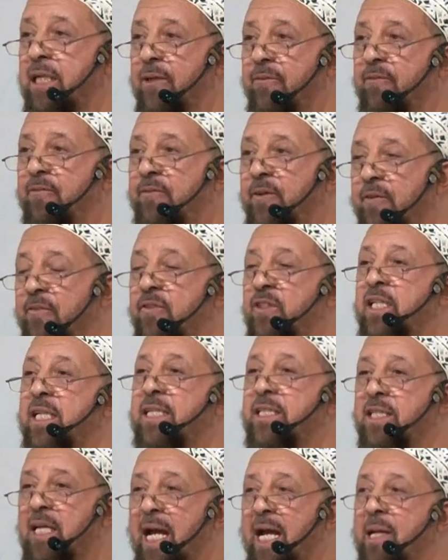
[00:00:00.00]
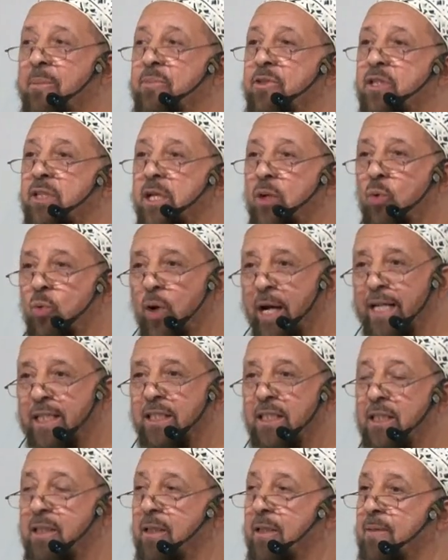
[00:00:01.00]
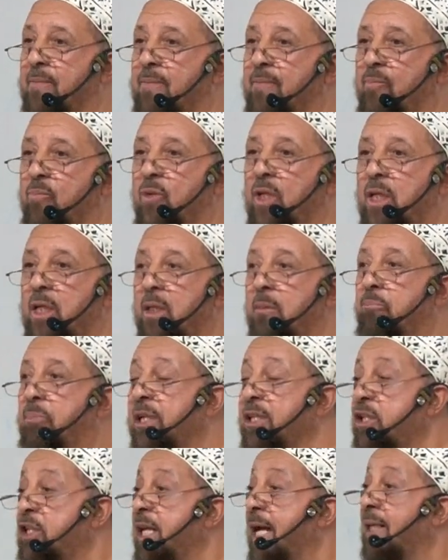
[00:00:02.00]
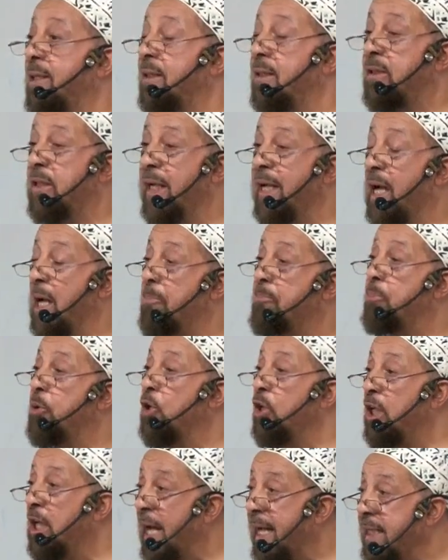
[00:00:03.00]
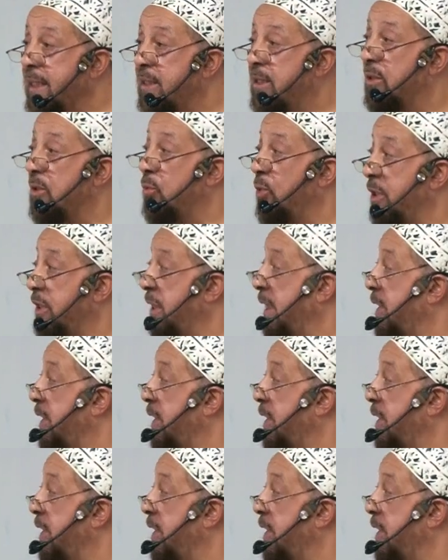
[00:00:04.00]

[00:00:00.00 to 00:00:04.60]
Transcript: lift 50 times their weight, but yet they are polite with